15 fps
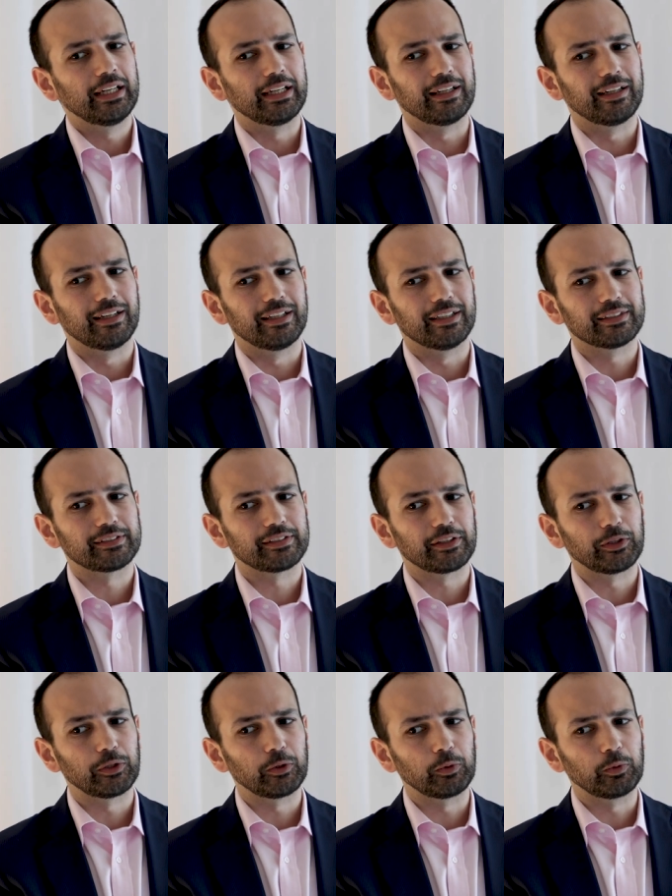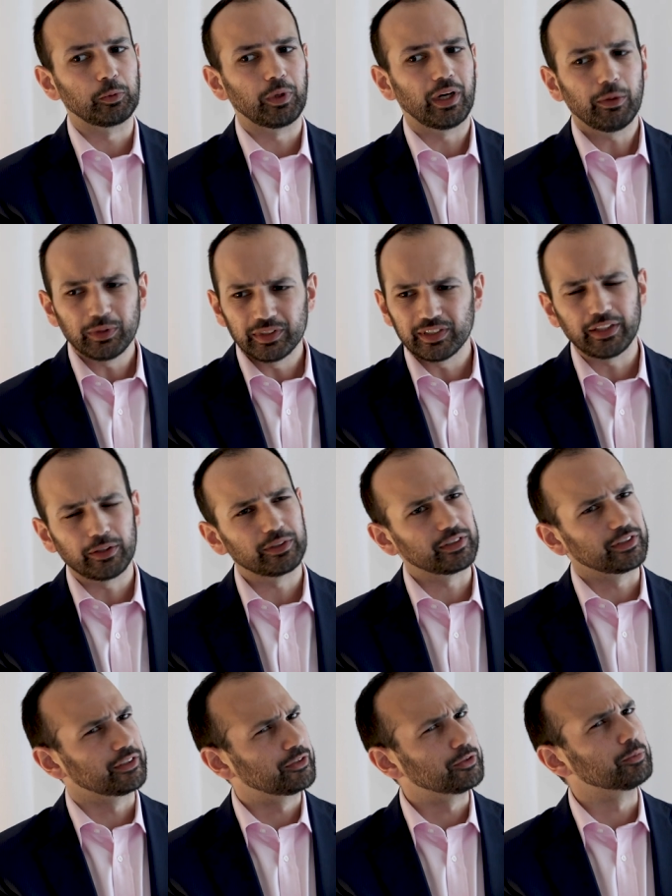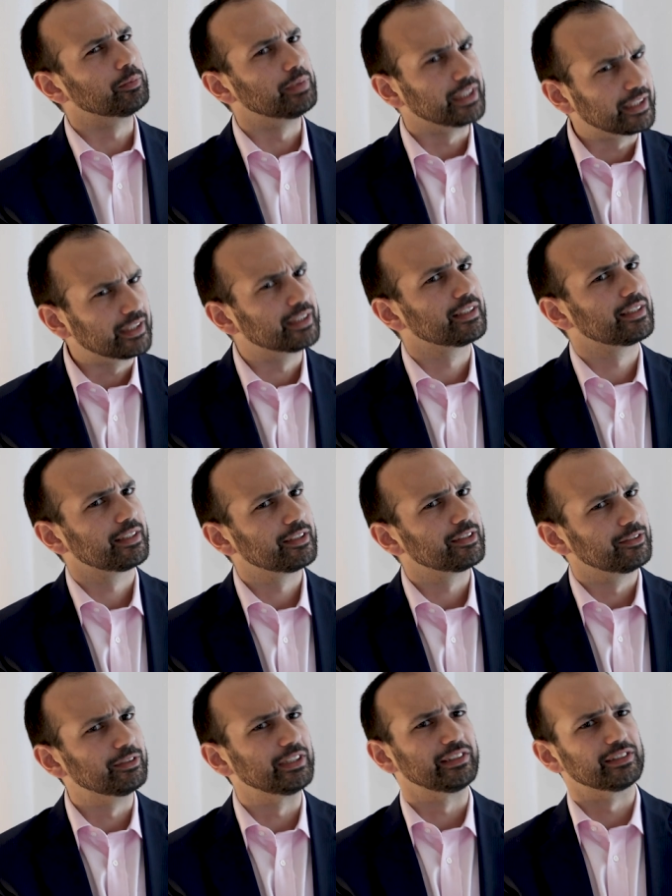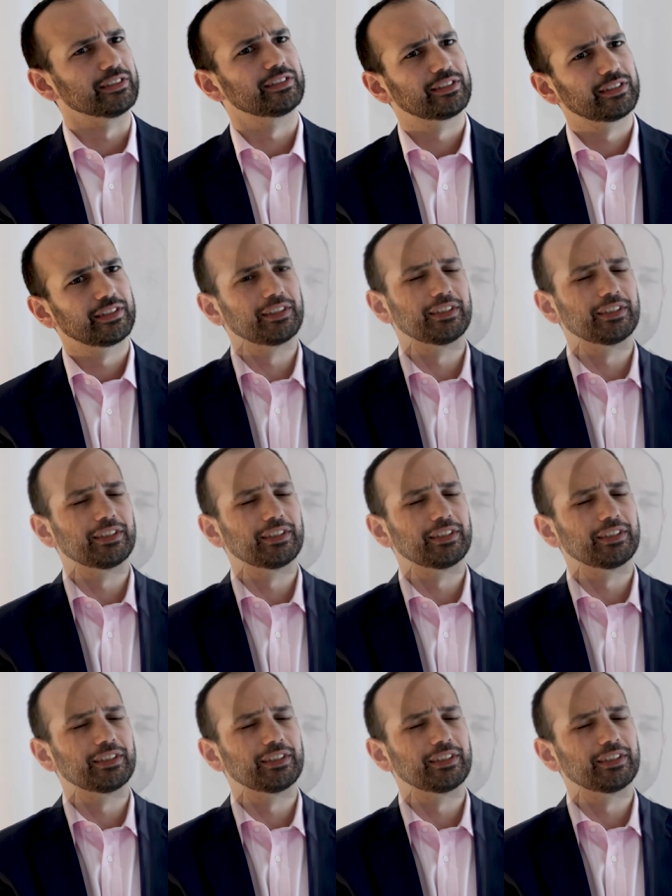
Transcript: Uh, so I would say those are the two big reasons.